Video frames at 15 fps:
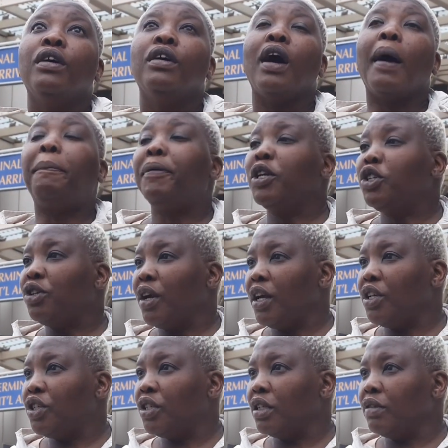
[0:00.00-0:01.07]

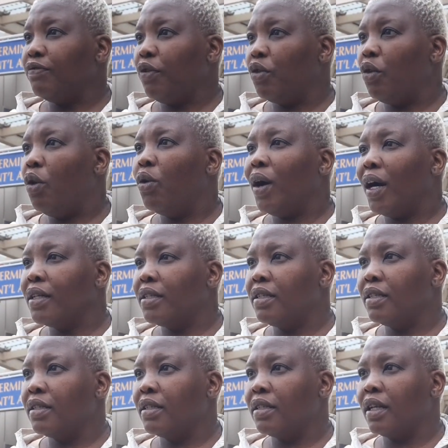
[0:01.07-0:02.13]
appreciation for all
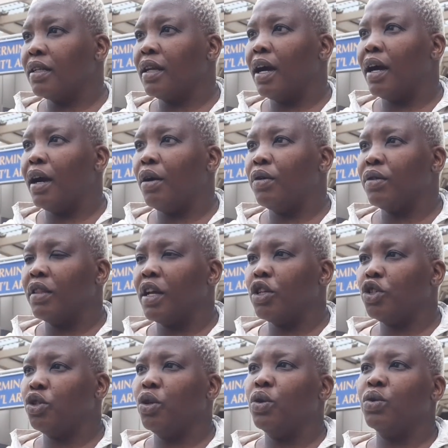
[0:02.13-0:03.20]
artists that are on their
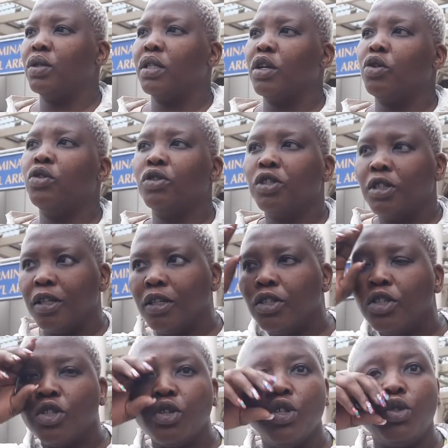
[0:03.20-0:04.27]
shows in the
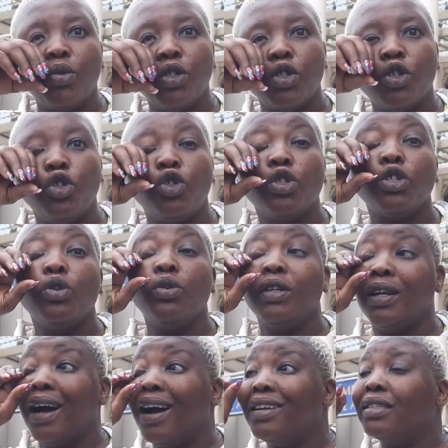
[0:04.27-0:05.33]
continent. So it was not just
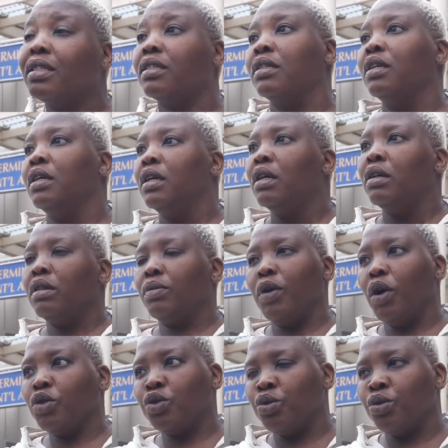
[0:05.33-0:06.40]
only us. There were
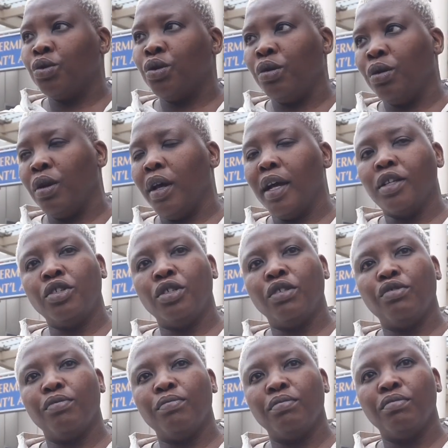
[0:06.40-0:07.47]
also actors
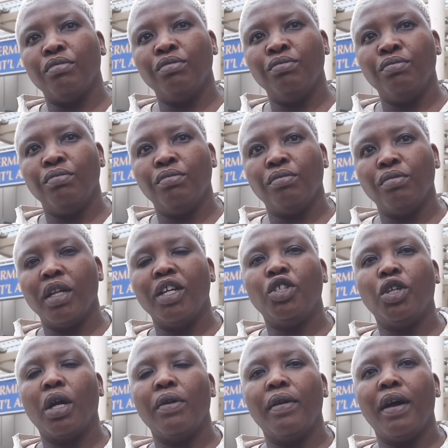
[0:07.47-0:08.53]
from
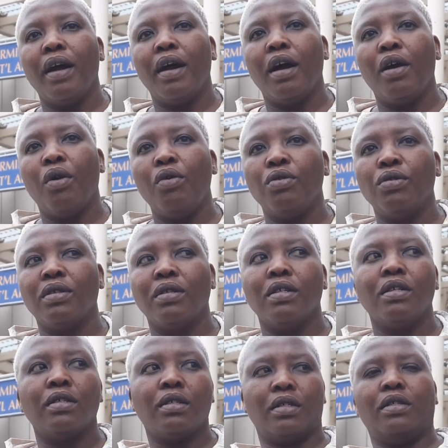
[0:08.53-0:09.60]
Nigeria,
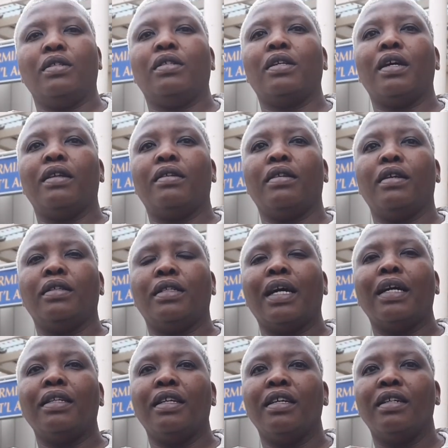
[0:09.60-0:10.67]
Osas, and
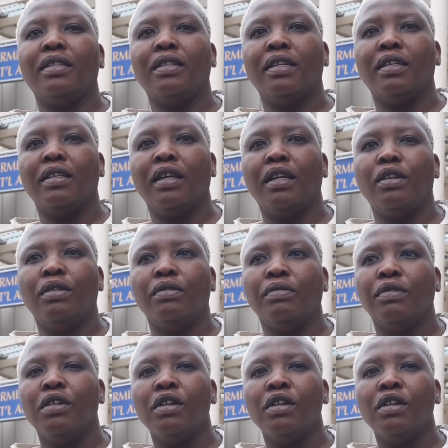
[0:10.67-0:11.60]
Daniel, and